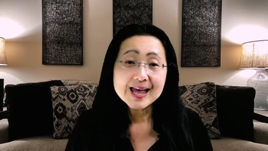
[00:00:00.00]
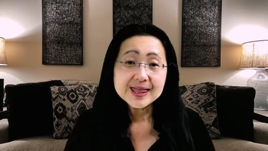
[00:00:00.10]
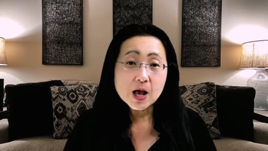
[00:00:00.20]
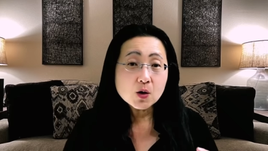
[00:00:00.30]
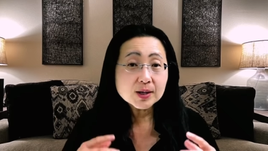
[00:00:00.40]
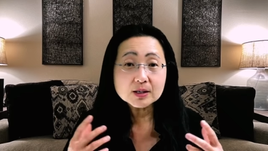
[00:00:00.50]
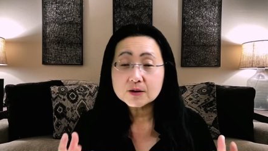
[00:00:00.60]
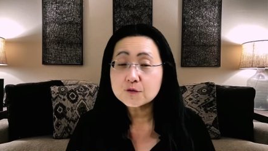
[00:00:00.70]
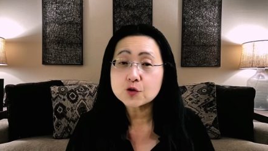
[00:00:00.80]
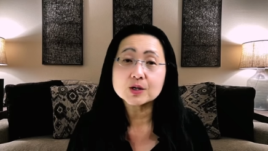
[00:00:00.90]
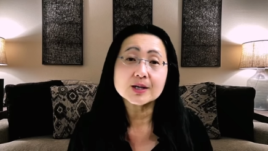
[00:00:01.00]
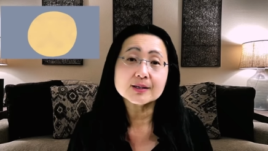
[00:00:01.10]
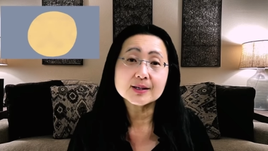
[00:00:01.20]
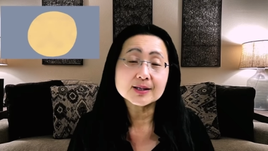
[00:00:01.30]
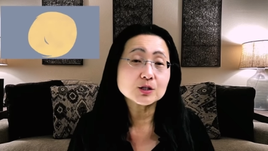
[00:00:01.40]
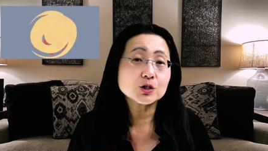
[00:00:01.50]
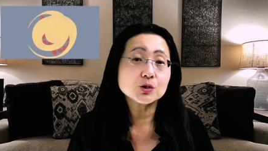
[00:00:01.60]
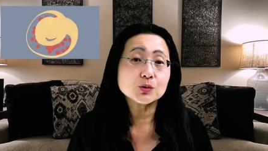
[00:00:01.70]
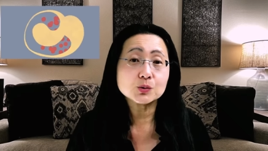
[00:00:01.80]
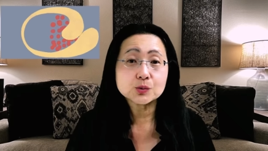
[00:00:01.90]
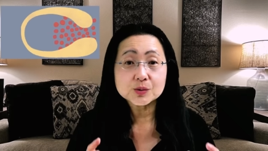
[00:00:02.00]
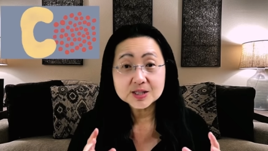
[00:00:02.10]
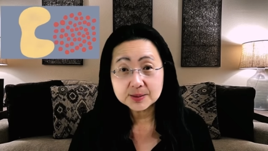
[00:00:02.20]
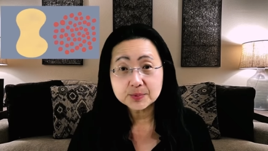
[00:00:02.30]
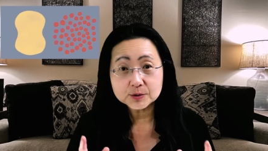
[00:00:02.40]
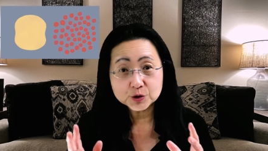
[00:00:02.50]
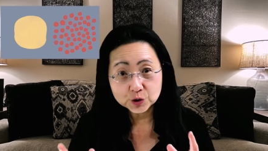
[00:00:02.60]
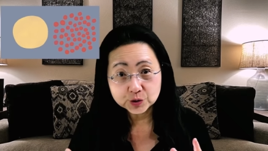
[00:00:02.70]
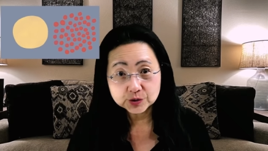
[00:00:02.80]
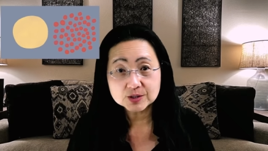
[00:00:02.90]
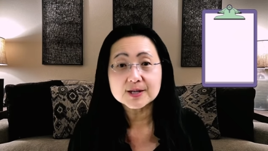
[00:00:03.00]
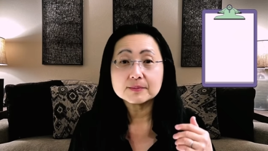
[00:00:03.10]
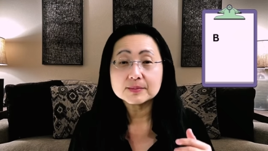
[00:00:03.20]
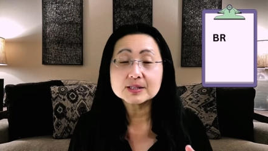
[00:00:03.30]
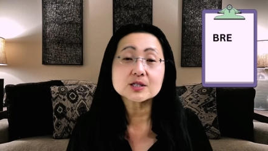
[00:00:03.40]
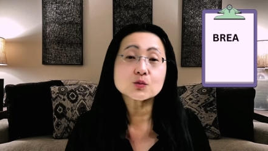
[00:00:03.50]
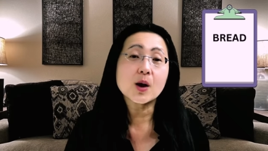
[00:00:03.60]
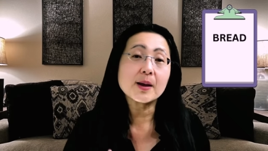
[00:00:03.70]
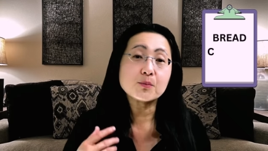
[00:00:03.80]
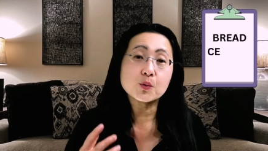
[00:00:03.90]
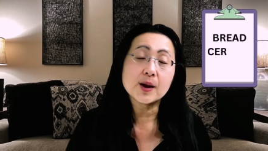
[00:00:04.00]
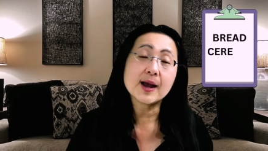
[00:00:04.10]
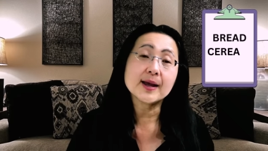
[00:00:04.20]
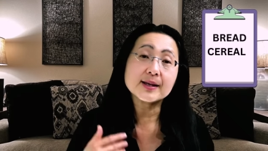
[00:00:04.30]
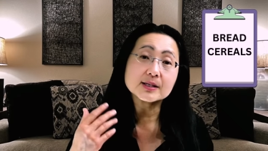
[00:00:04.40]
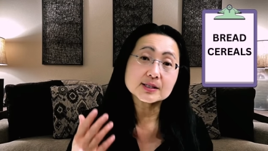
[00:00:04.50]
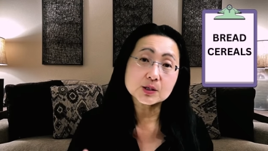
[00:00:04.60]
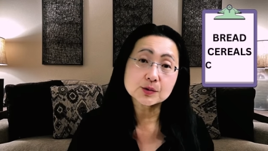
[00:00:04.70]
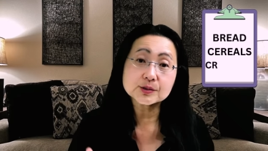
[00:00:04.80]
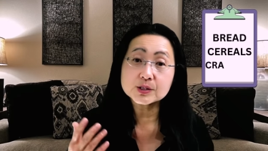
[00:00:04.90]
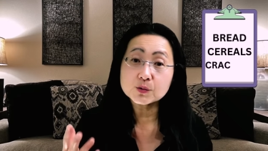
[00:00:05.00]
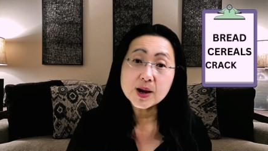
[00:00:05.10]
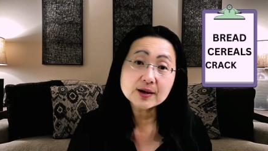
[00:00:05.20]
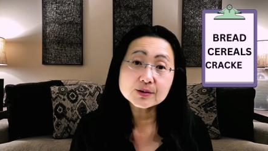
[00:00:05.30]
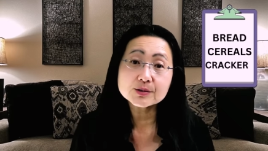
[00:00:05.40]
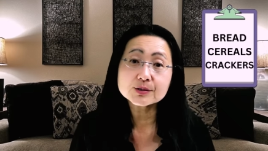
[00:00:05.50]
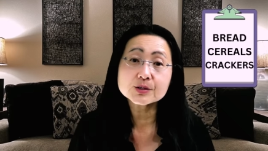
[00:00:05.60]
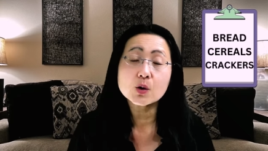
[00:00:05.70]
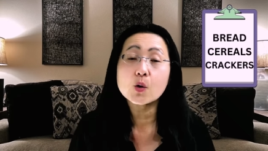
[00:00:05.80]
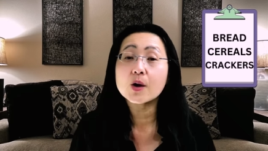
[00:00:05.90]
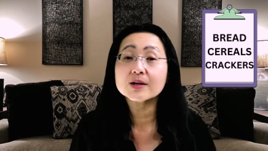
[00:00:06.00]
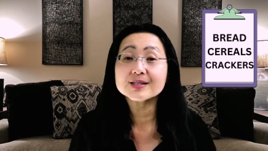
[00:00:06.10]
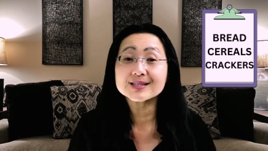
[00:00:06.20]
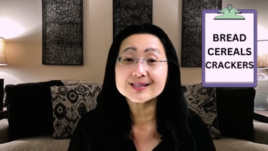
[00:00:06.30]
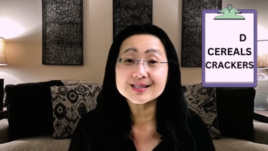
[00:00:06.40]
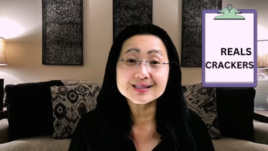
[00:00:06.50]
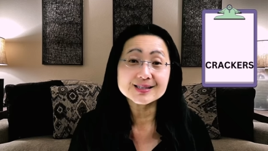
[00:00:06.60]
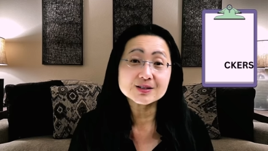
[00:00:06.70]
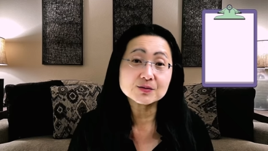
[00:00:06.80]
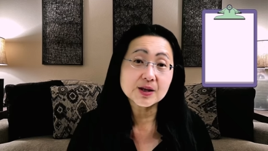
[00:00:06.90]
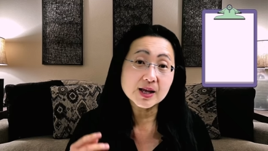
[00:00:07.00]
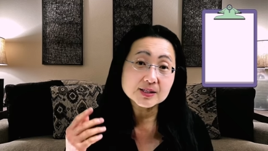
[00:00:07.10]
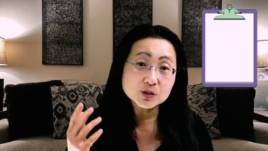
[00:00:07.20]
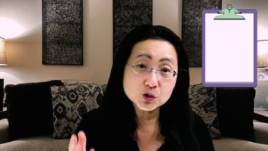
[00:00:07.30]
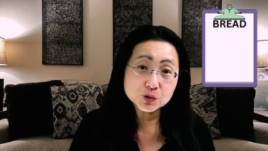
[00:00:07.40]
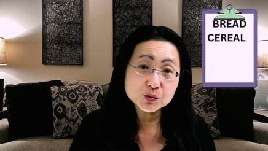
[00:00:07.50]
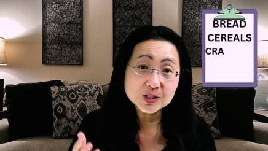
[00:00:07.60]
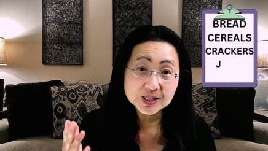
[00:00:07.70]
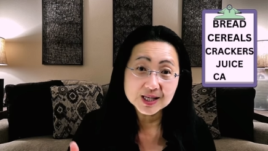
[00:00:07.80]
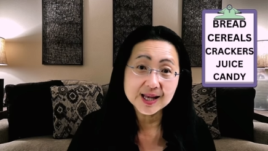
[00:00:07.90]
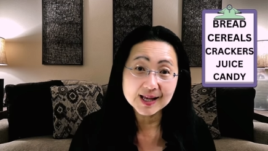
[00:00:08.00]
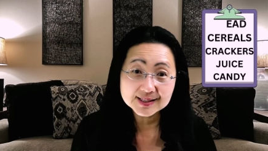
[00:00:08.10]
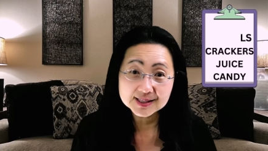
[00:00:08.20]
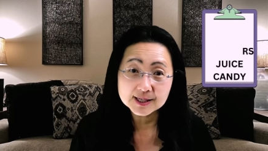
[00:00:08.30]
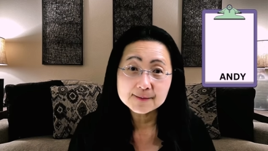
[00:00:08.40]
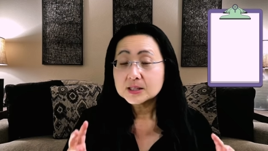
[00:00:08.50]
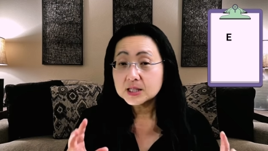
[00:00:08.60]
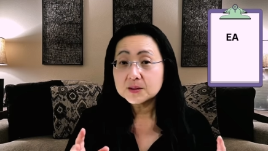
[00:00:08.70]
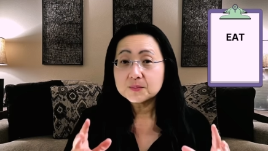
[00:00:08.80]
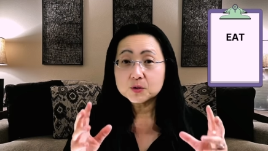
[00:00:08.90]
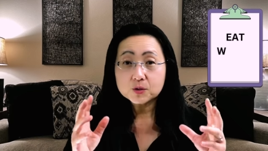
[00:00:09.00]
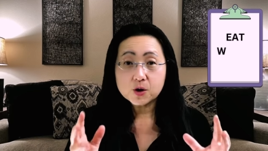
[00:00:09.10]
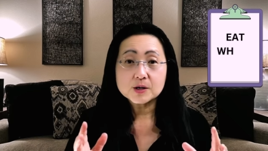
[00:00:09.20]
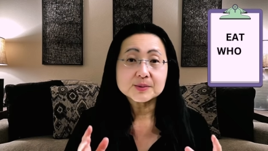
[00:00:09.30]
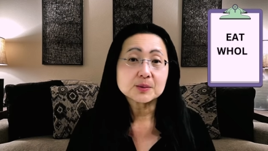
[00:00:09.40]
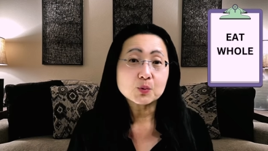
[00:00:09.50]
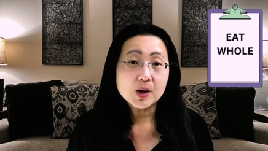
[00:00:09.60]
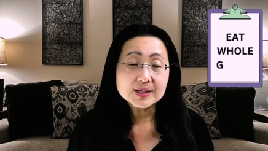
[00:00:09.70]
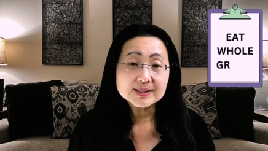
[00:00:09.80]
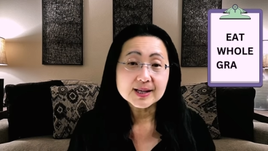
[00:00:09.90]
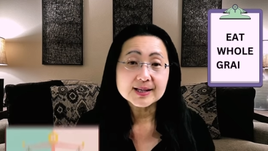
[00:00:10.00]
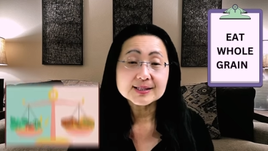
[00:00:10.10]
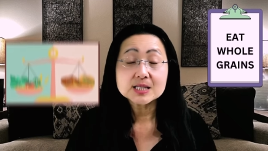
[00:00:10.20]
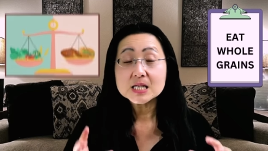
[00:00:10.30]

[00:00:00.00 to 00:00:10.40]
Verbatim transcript: they all get converted into simple sugars. This is why bread, cereals, and crackers are as addictive as juice and candy. Keep your carbs unprocessed.